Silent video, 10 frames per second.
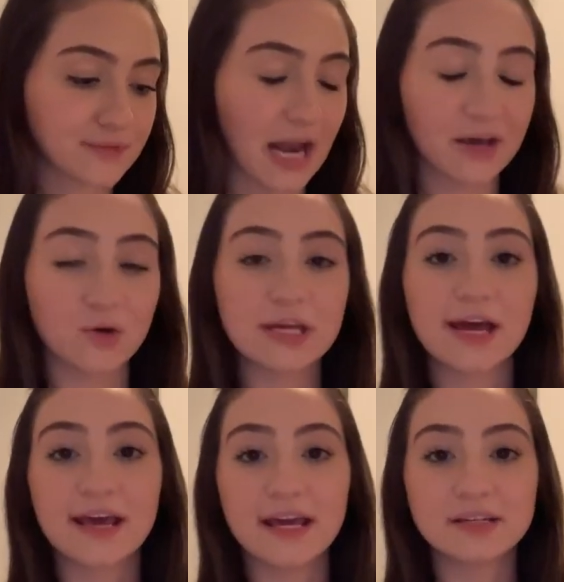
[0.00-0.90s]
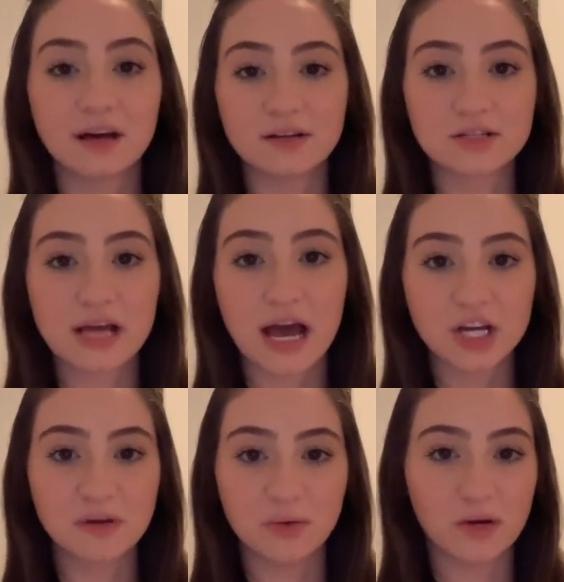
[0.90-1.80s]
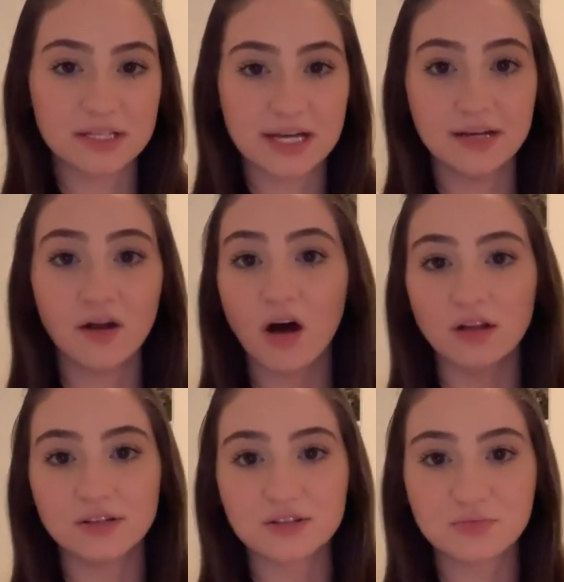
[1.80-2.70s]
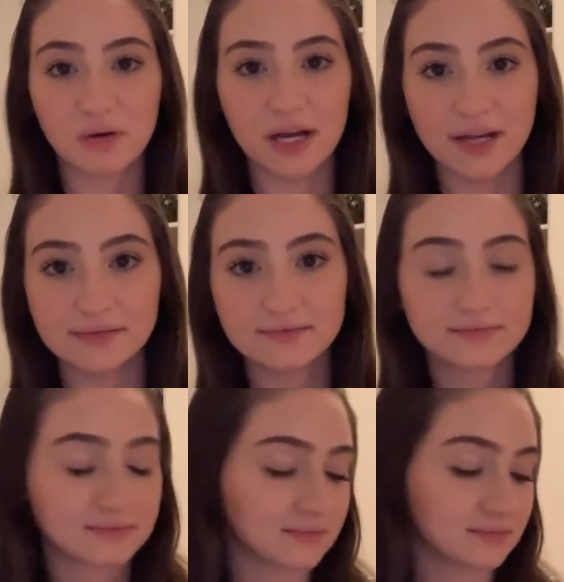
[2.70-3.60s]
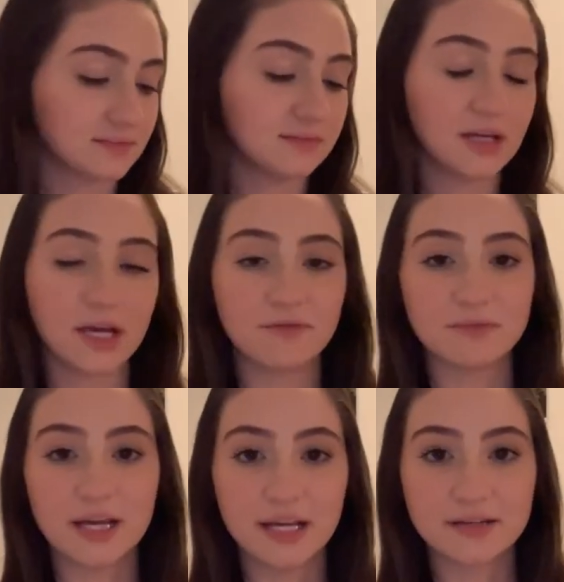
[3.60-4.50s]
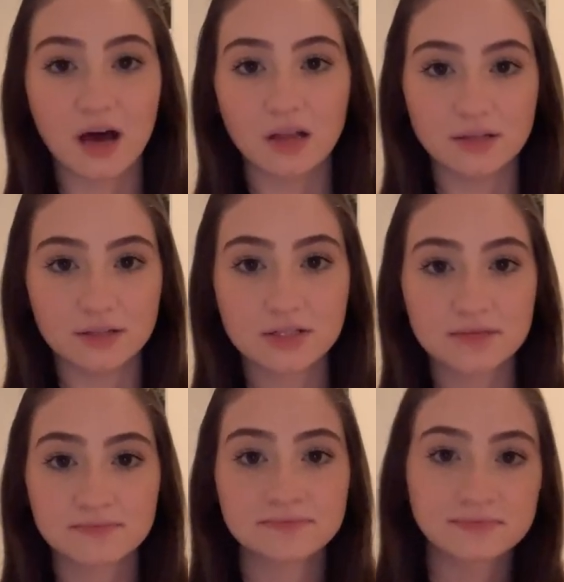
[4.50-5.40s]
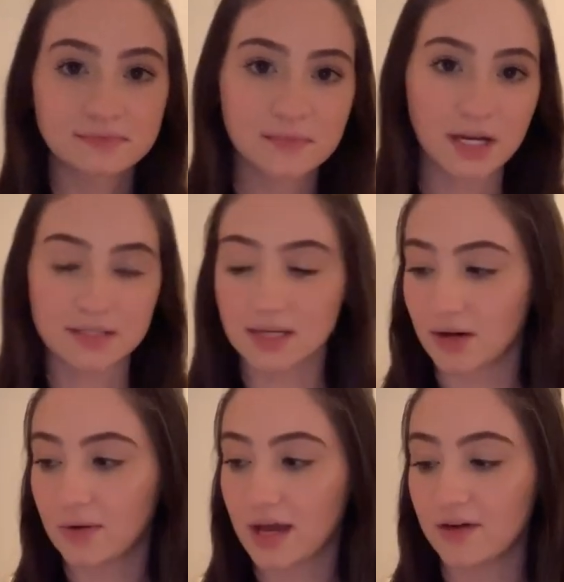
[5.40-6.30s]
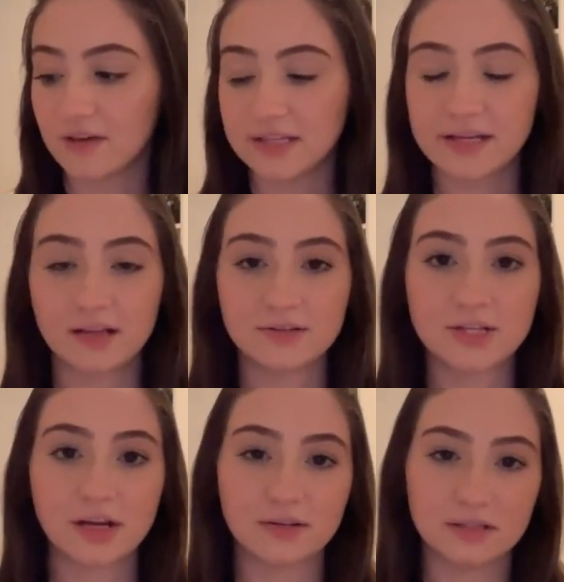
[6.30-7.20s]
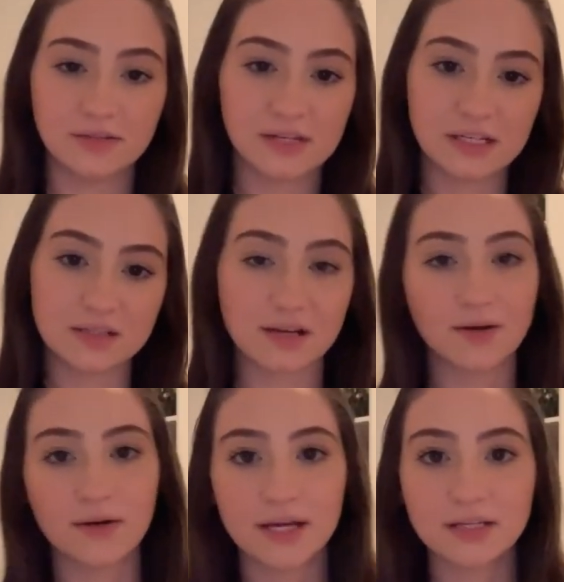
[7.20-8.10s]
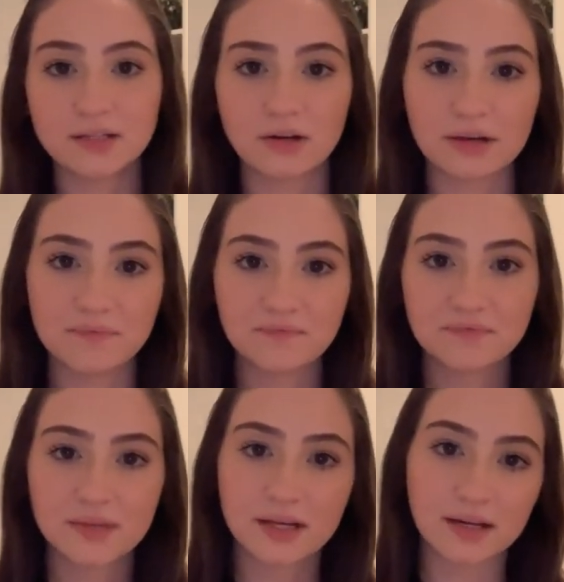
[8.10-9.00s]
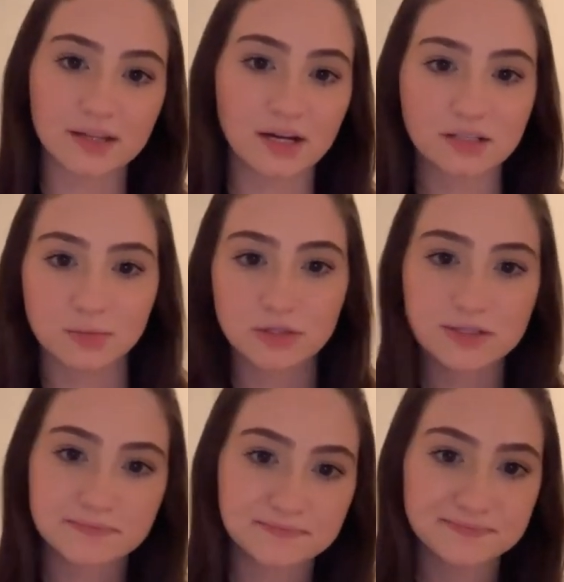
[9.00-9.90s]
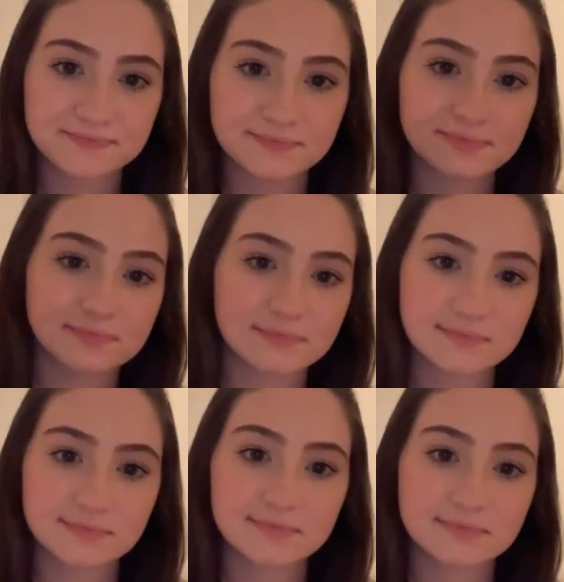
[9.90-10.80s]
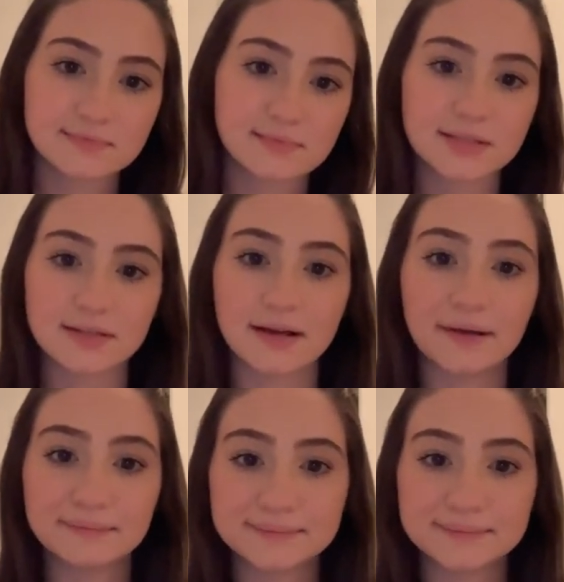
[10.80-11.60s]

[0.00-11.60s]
And I only had $8 cash, but he wanted $10, but I gave him the $8. I was like, okay, I have $8, take it or leave it. And he's like, okay, and he took it. And I got the octopus. So yeah.